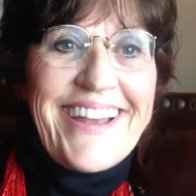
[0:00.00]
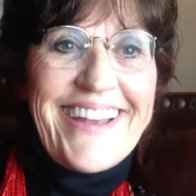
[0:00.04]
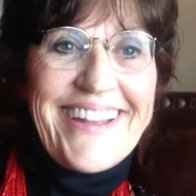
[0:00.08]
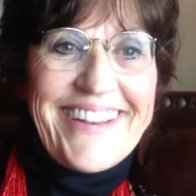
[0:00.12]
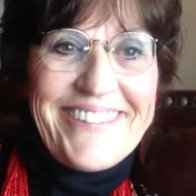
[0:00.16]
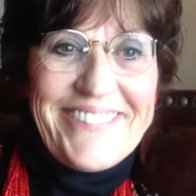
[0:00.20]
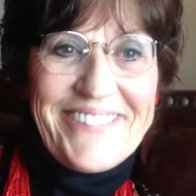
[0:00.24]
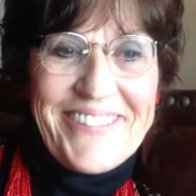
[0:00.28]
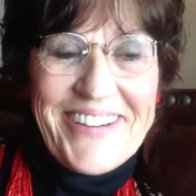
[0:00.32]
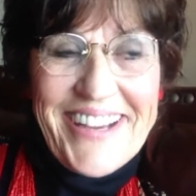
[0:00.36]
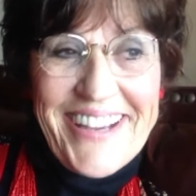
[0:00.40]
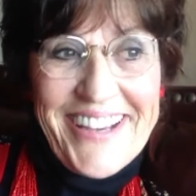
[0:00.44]

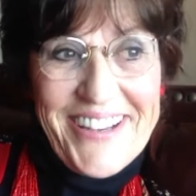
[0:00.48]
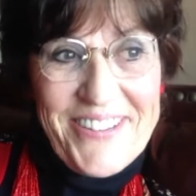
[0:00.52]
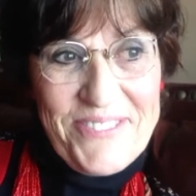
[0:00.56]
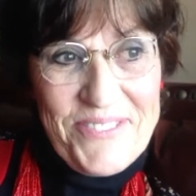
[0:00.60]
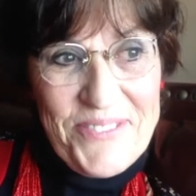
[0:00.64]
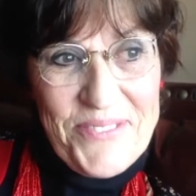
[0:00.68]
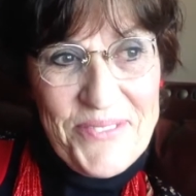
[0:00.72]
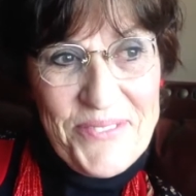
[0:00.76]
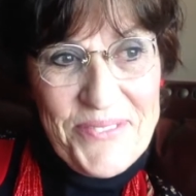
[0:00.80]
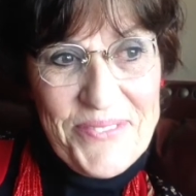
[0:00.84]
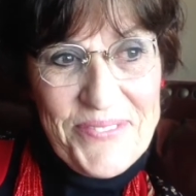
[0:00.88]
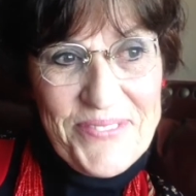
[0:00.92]
Anyway,
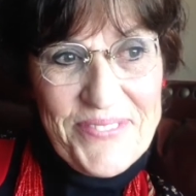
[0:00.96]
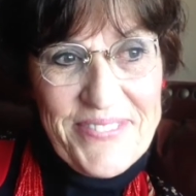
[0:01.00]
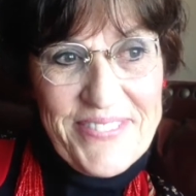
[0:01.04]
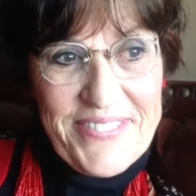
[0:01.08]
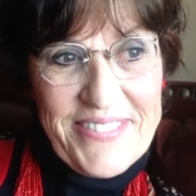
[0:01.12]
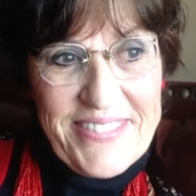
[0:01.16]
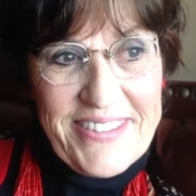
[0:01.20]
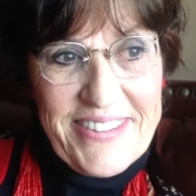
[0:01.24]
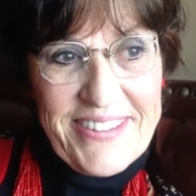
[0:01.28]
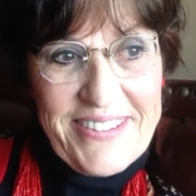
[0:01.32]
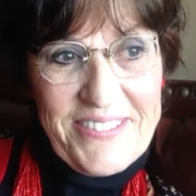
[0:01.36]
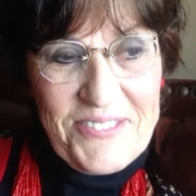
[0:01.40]

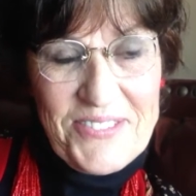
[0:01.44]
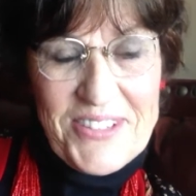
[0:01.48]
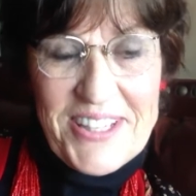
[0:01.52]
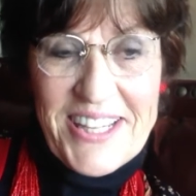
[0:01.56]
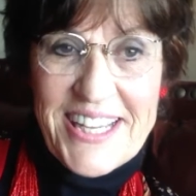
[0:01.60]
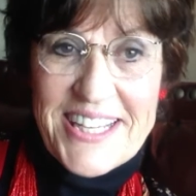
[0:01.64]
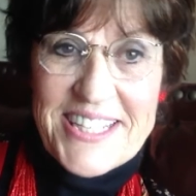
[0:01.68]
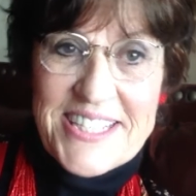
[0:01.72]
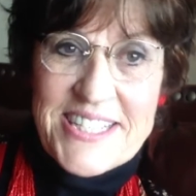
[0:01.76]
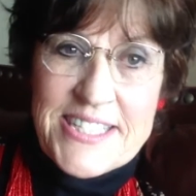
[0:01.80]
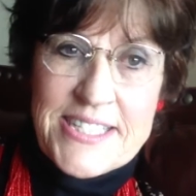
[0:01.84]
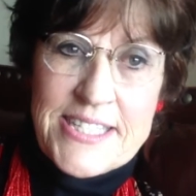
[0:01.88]
I'm
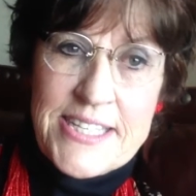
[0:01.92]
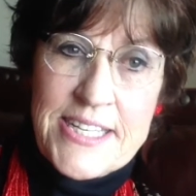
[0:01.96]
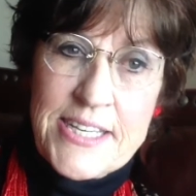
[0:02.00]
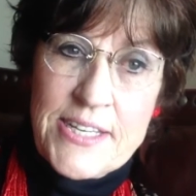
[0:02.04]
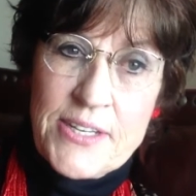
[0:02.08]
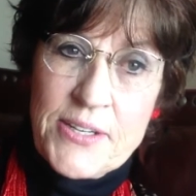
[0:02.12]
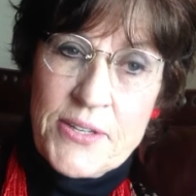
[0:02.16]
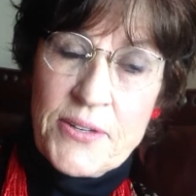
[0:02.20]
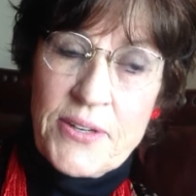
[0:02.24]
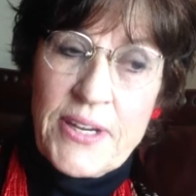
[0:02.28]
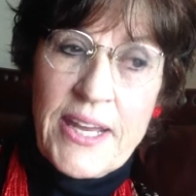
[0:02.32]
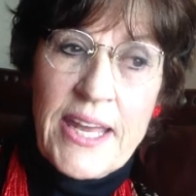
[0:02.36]
glad to see
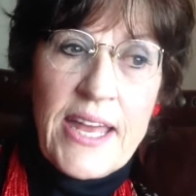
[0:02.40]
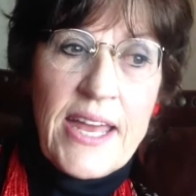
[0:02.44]
you.